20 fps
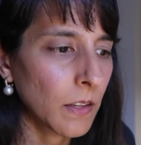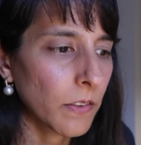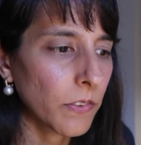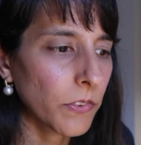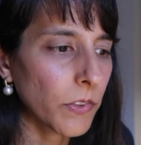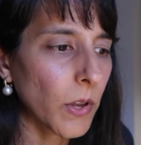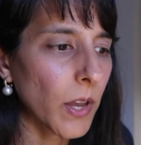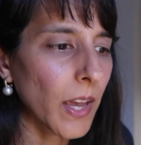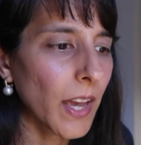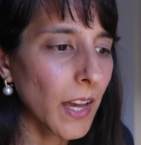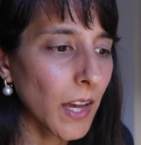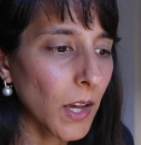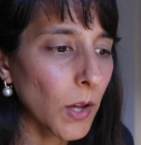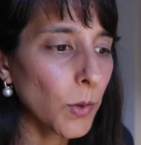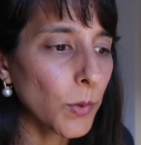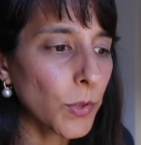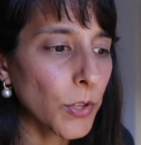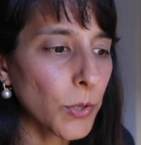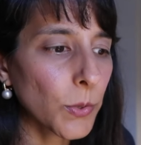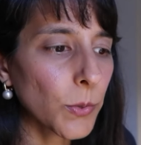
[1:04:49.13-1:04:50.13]
So
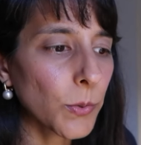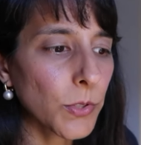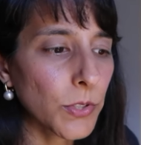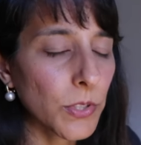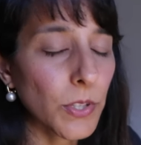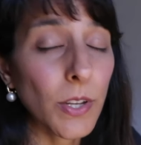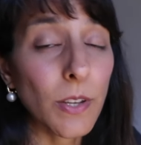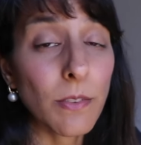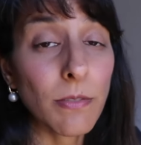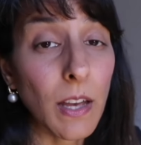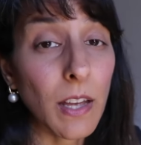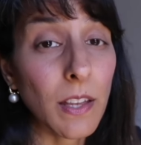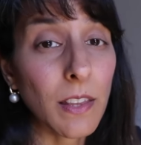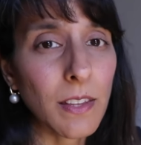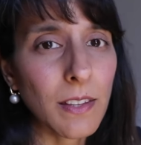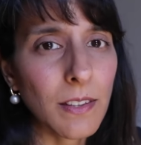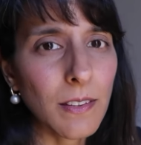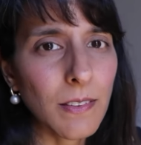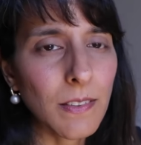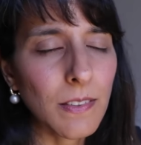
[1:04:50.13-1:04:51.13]
how you serve
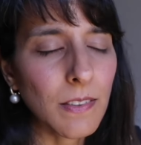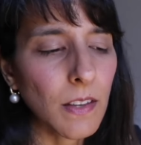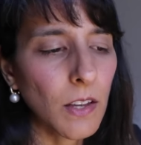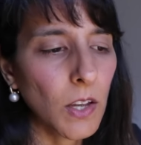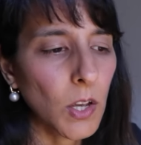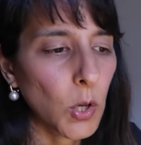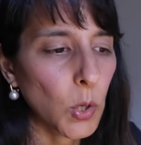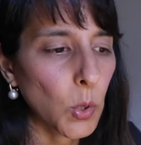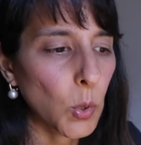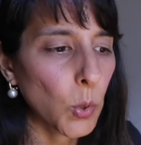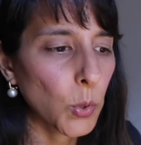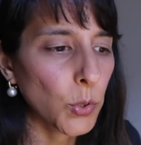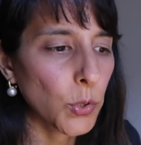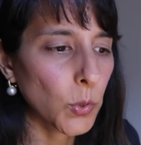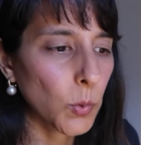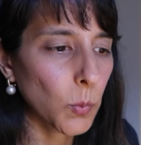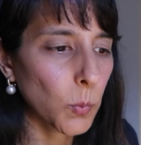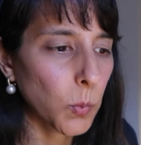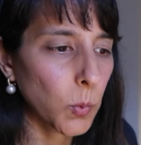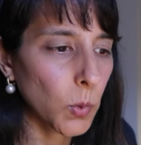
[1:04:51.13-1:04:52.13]
others, or
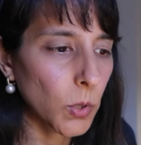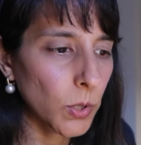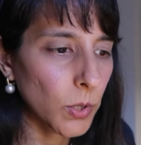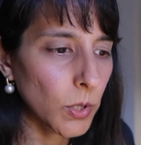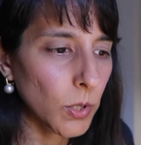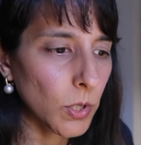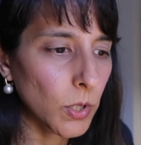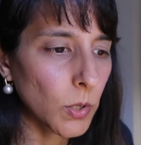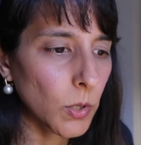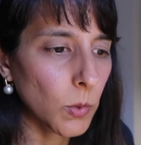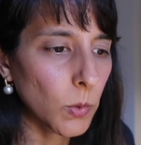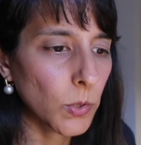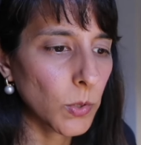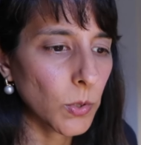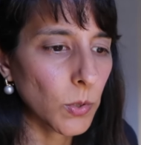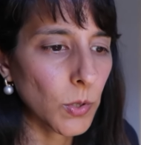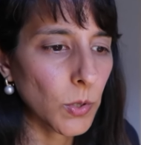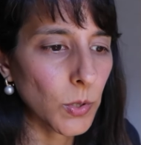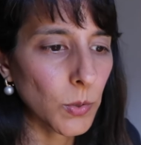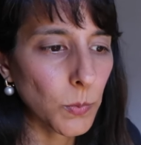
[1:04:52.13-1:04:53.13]
your work, or
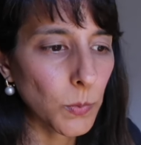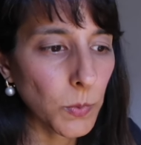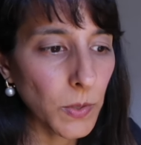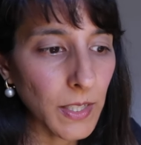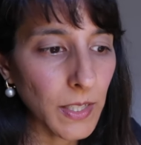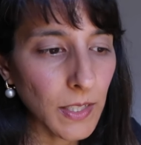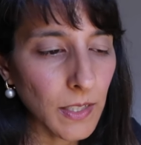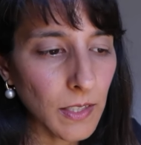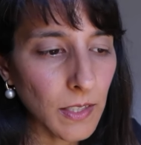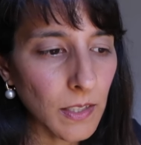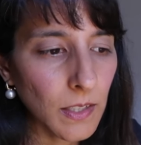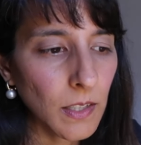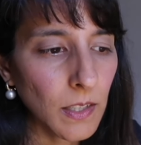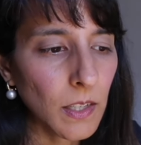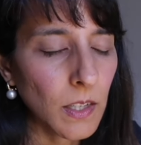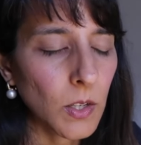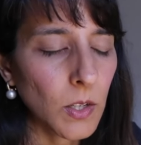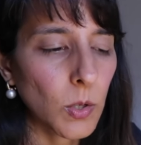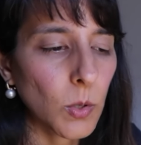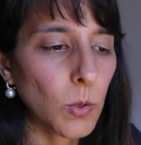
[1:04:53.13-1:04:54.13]
your career,
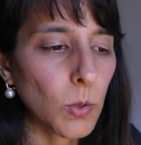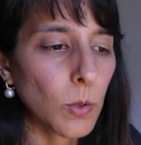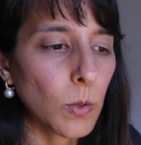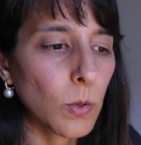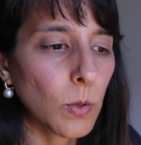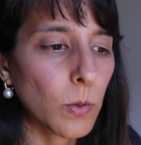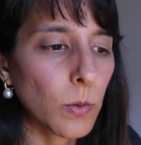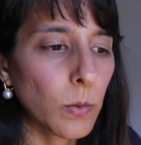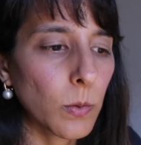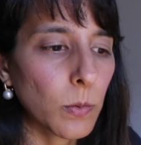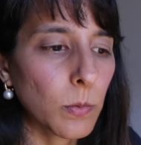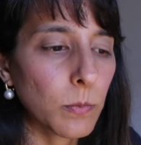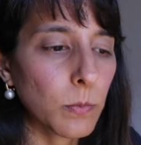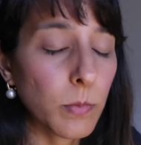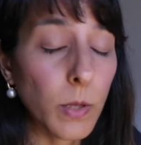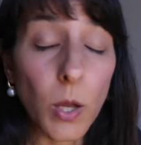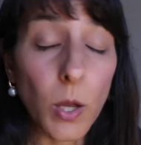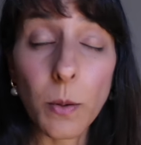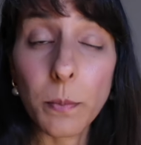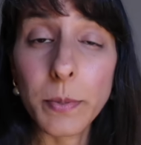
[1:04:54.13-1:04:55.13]
or
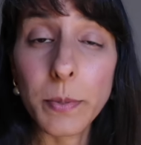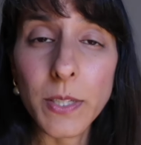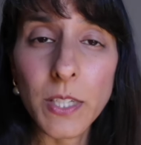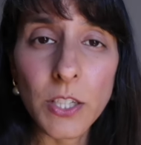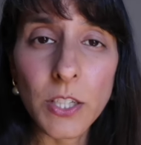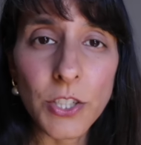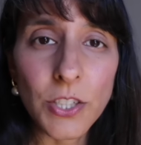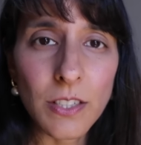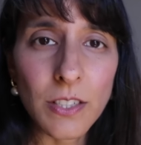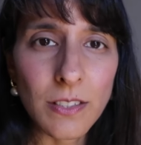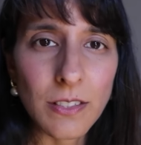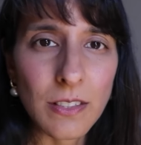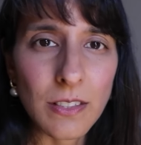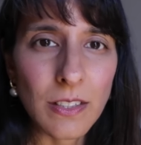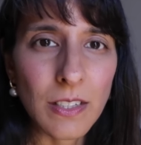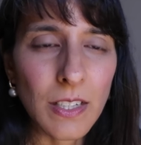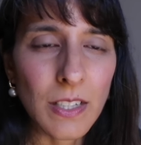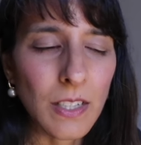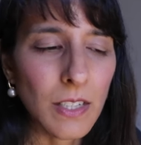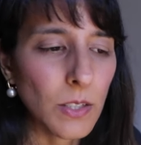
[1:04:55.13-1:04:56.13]
the
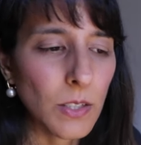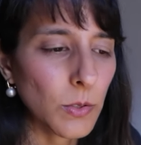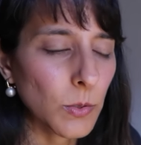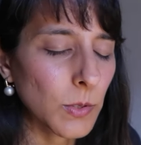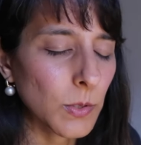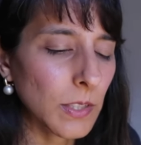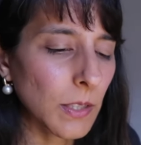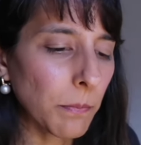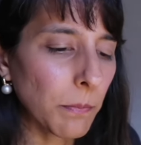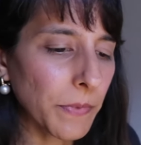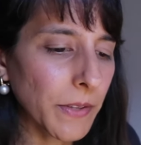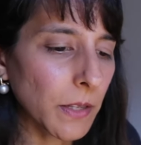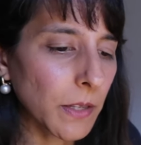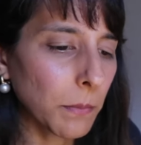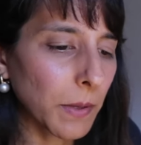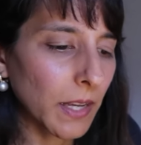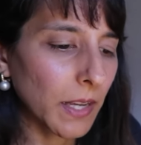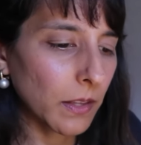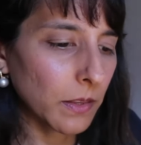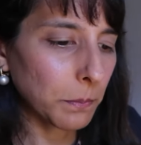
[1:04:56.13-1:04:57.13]
competition, or something
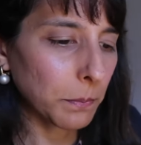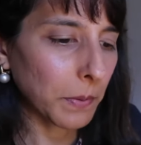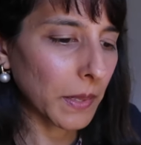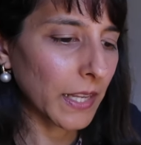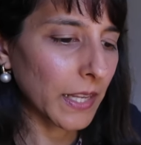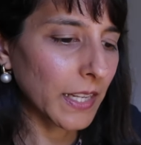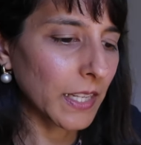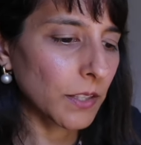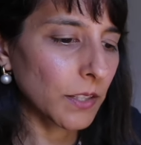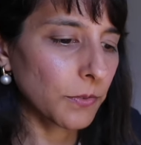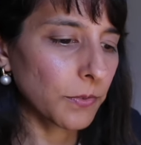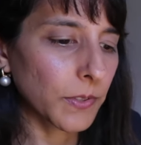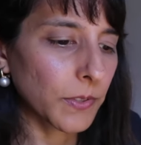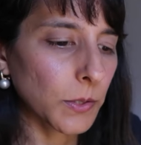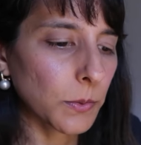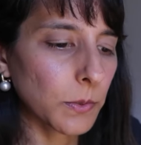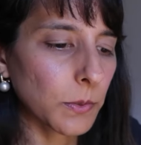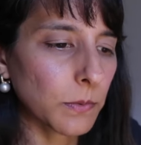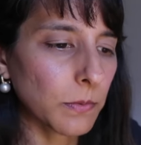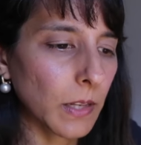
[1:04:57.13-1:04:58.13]
about the playing
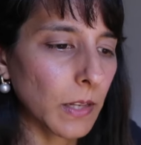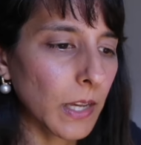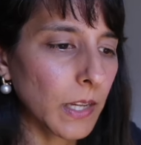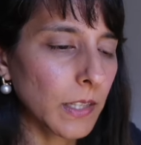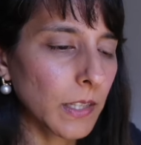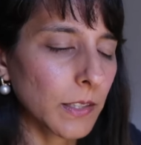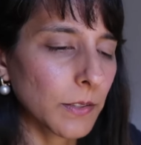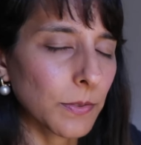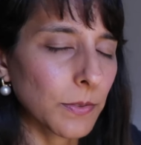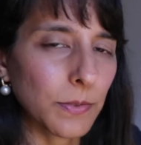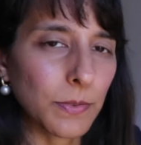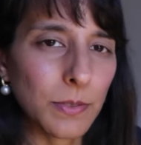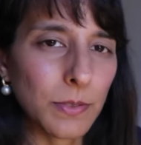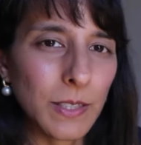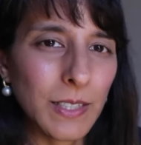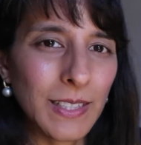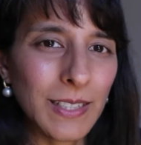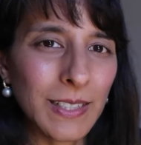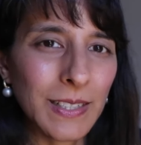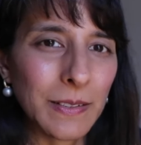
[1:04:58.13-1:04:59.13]
field of life
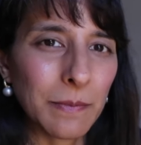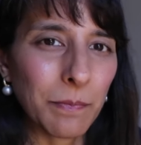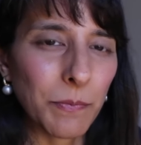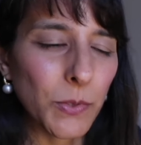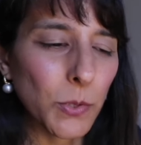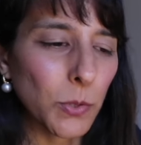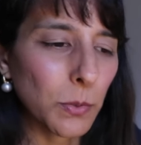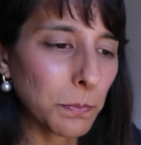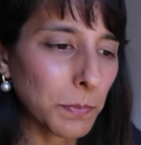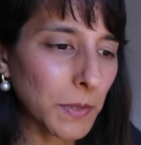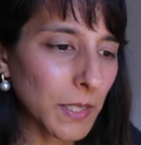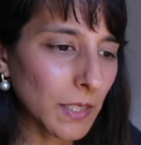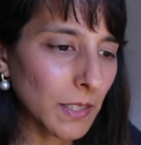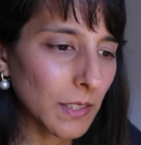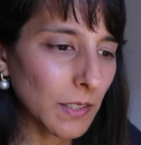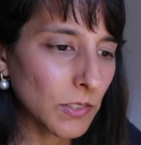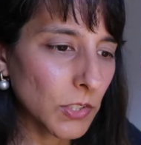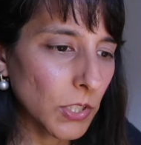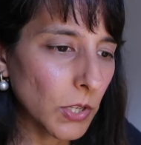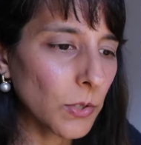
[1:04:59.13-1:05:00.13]
could
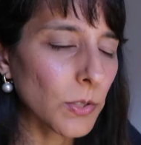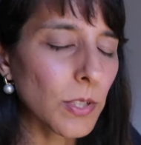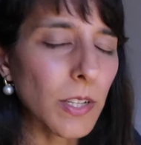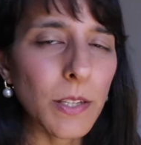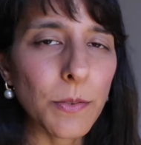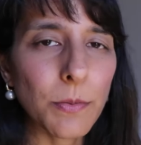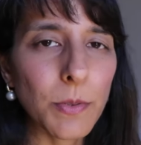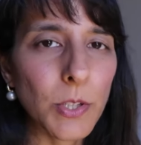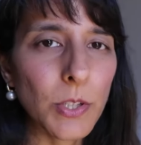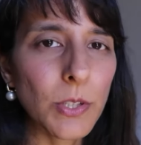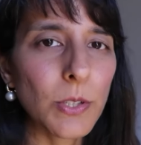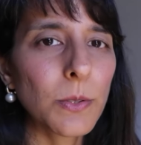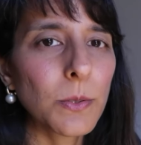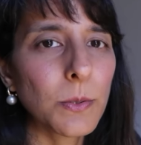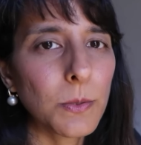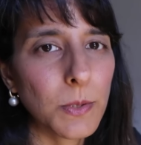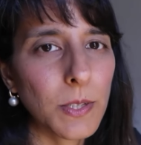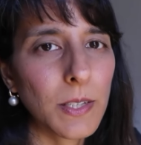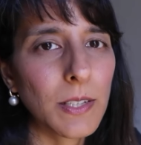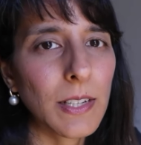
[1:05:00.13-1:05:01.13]
be totally
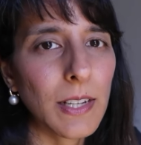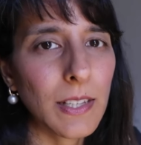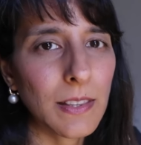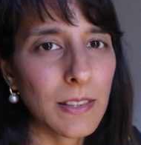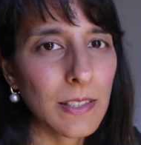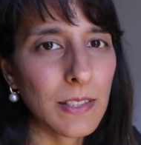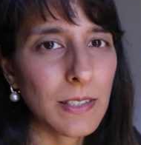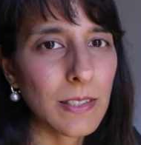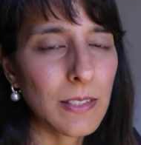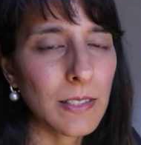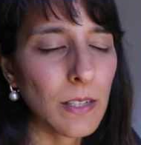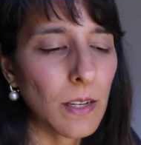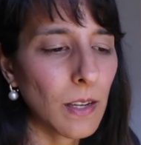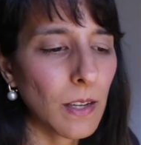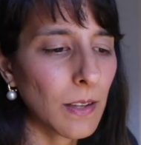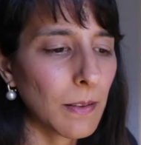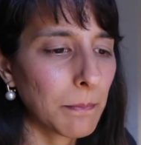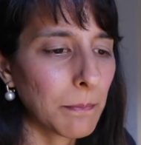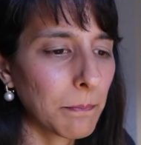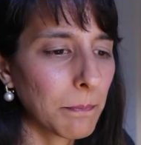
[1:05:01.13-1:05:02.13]
renewed at this
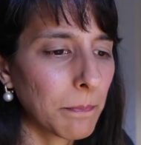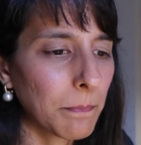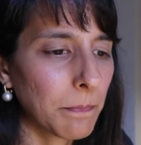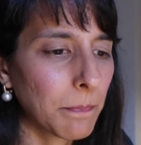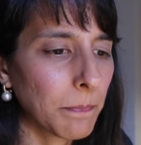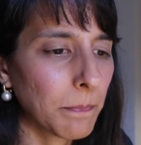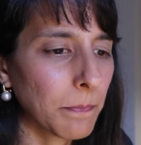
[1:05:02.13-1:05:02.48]
time.